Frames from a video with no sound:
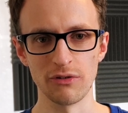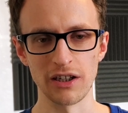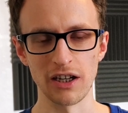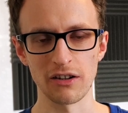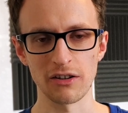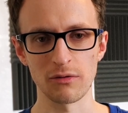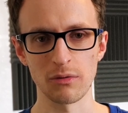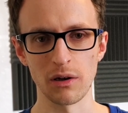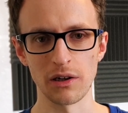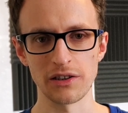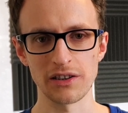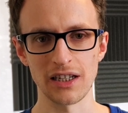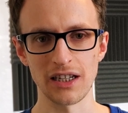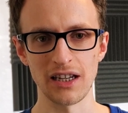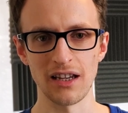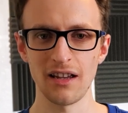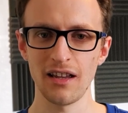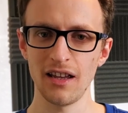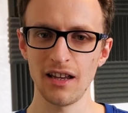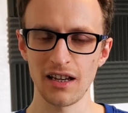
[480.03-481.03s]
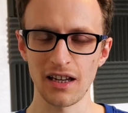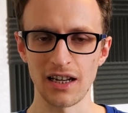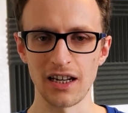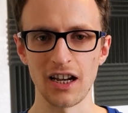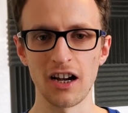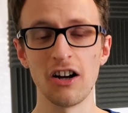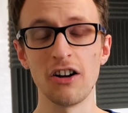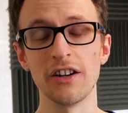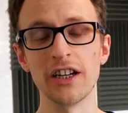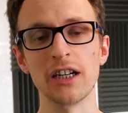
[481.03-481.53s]
audio quality.
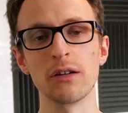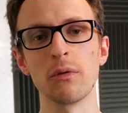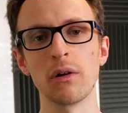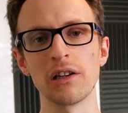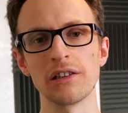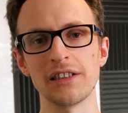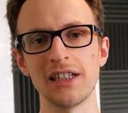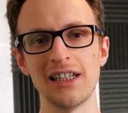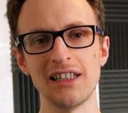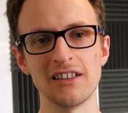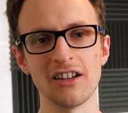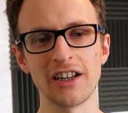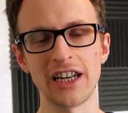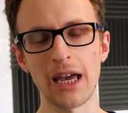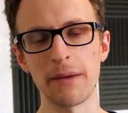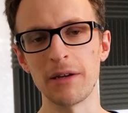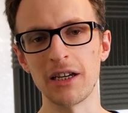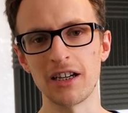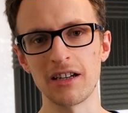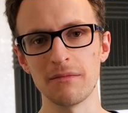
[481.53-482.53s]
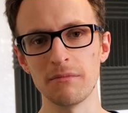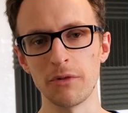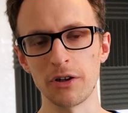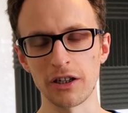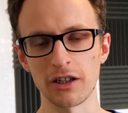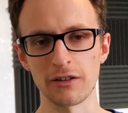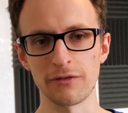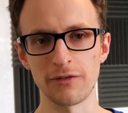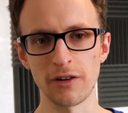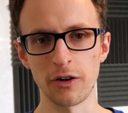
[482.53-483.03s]
Getting a high quality dynamic
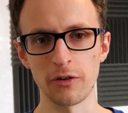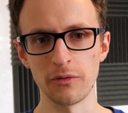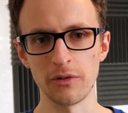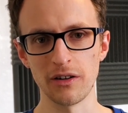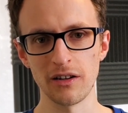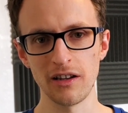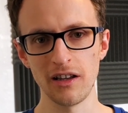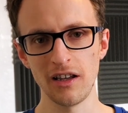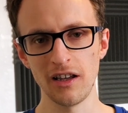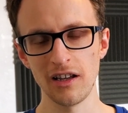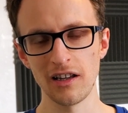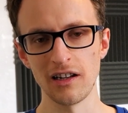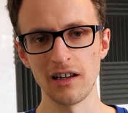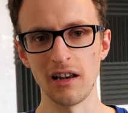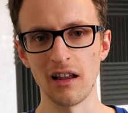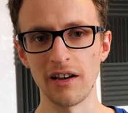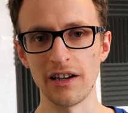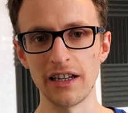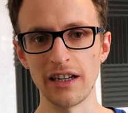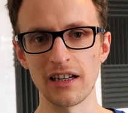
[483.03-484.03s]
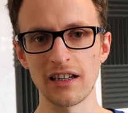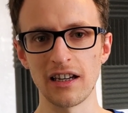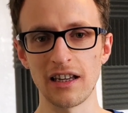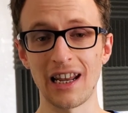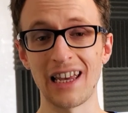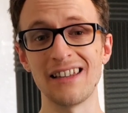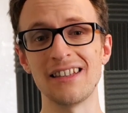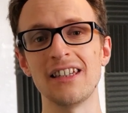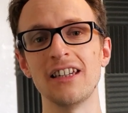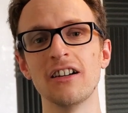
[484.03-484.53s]
microphone like an
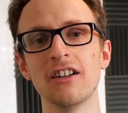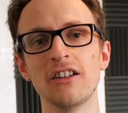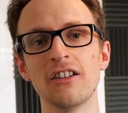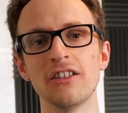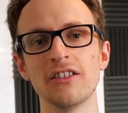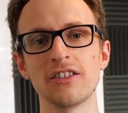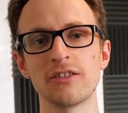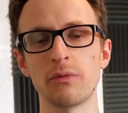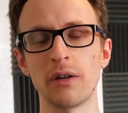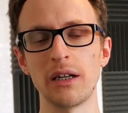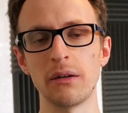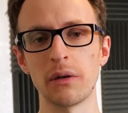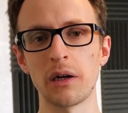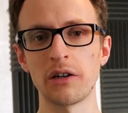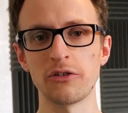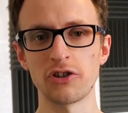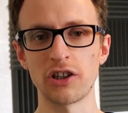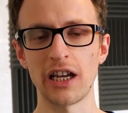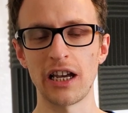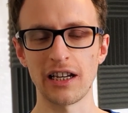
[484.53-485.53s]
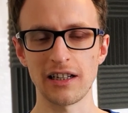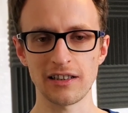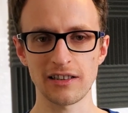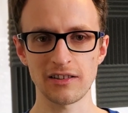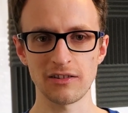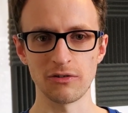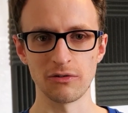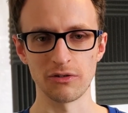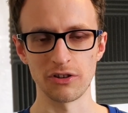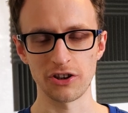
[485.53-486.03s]
ATR
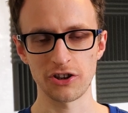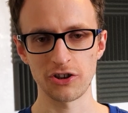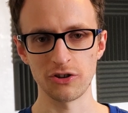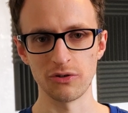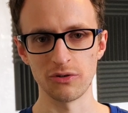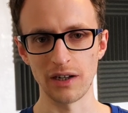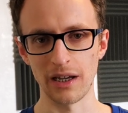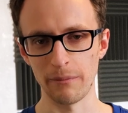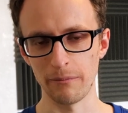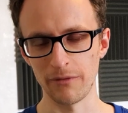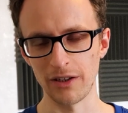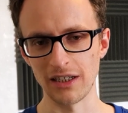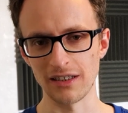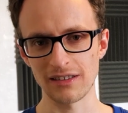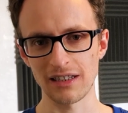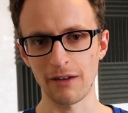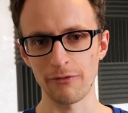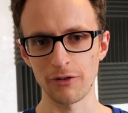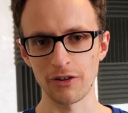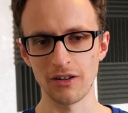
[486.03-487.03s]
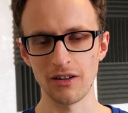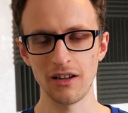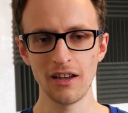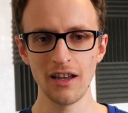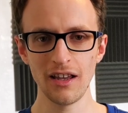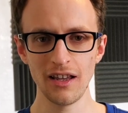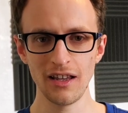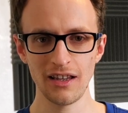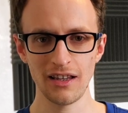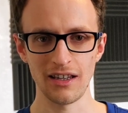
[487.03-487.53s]
2100X or a Shure MV7
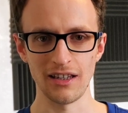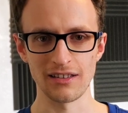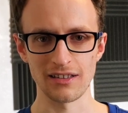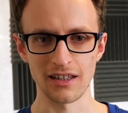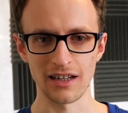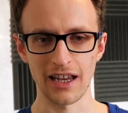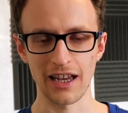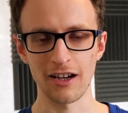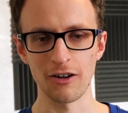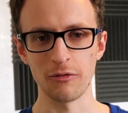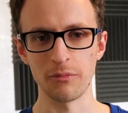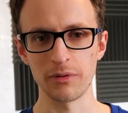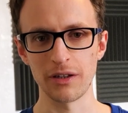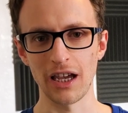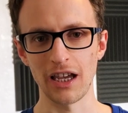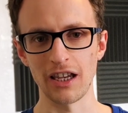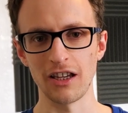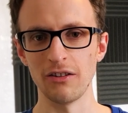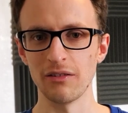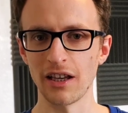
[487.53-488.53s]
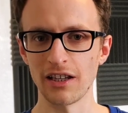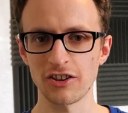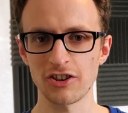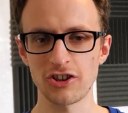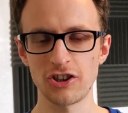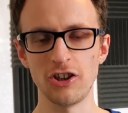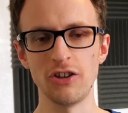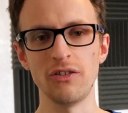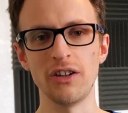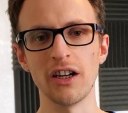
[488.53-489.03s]
is going to help get you that
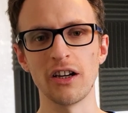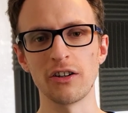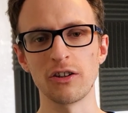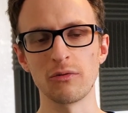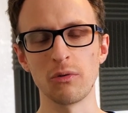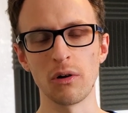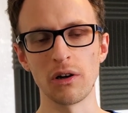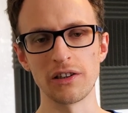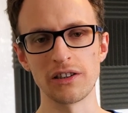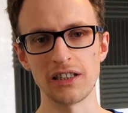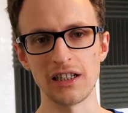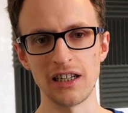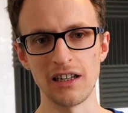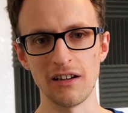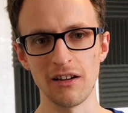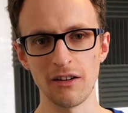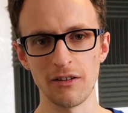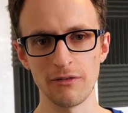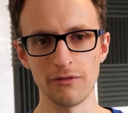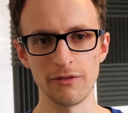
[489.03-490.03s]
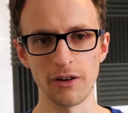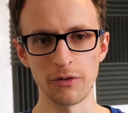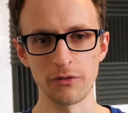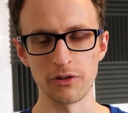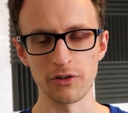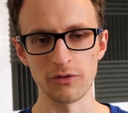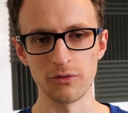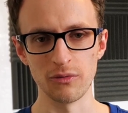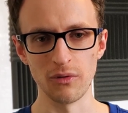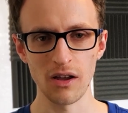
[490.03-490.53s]
studio quality
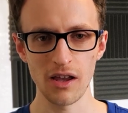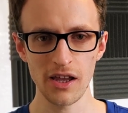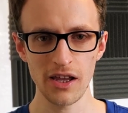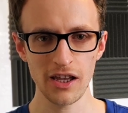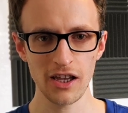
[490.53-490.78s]
vocal